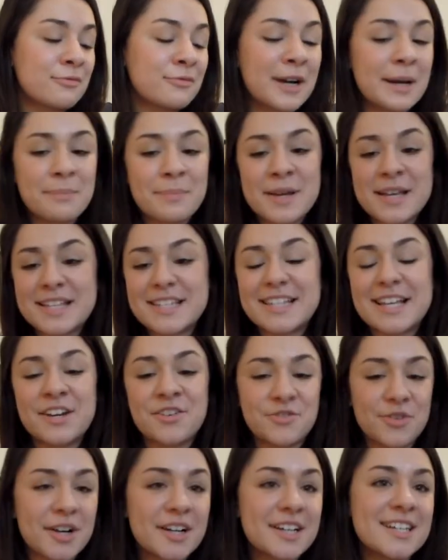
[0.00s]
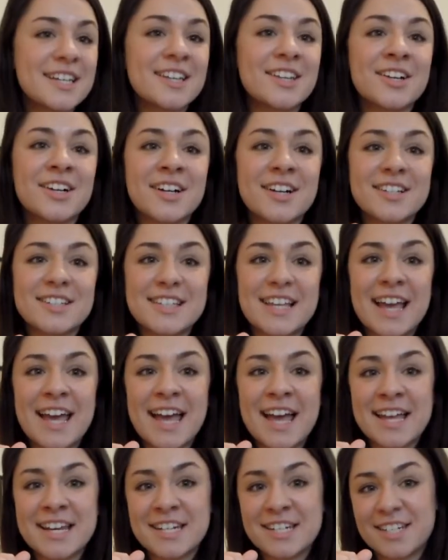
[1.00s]
rapists and drug dealers
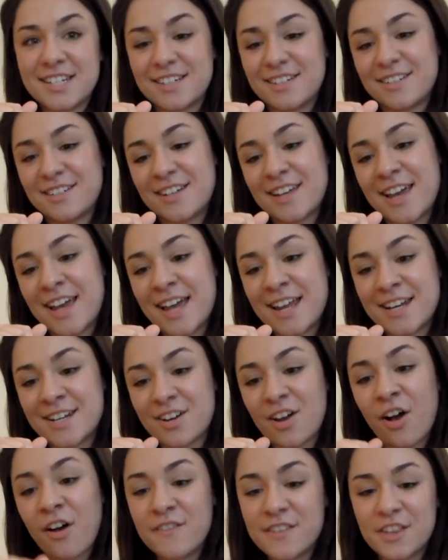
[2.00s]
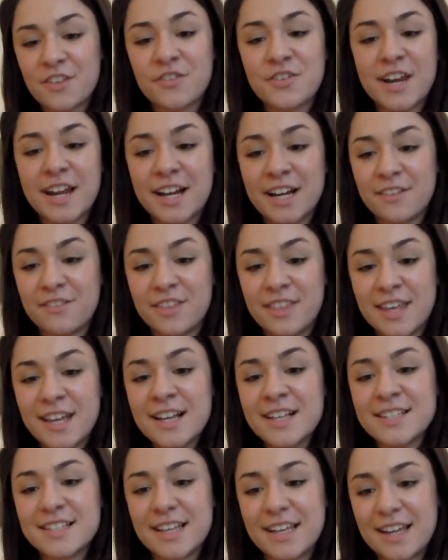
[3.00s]
and all these other negative
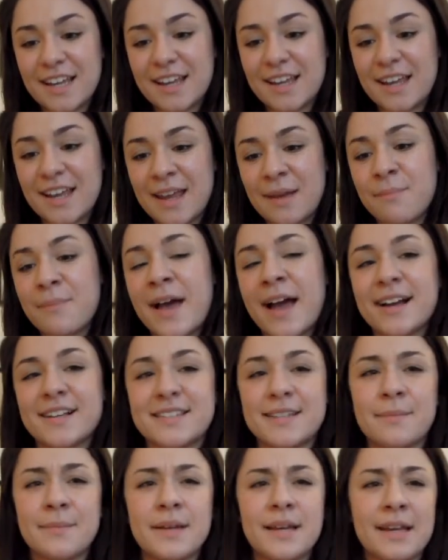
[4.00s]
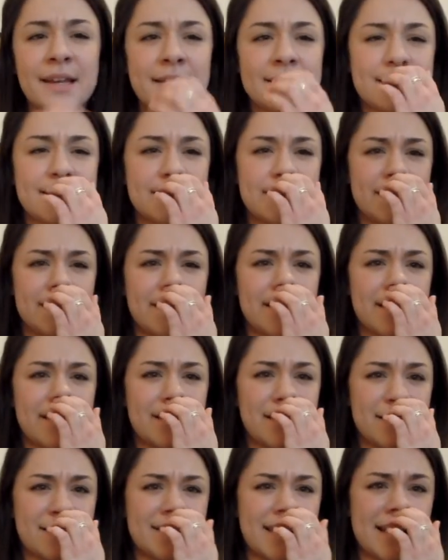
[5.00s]
things impact somebody's
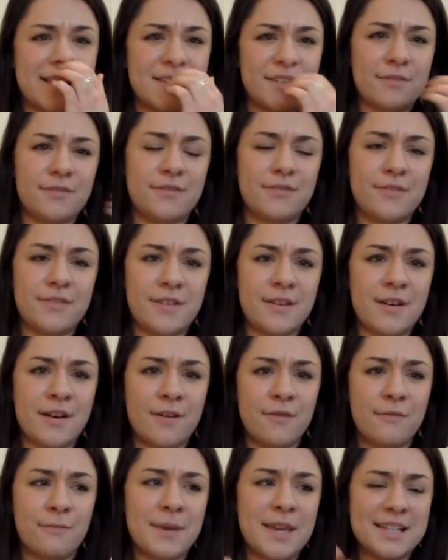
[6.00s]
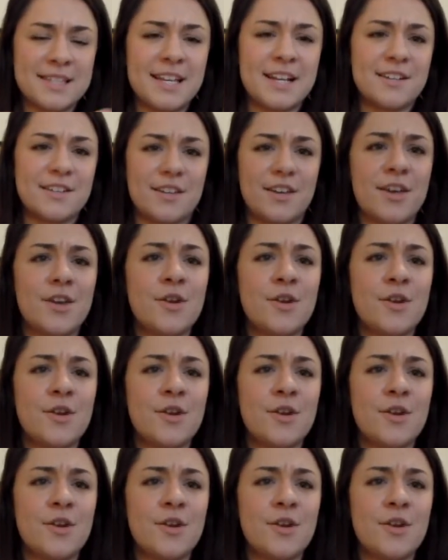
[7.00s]
sense of being seen as a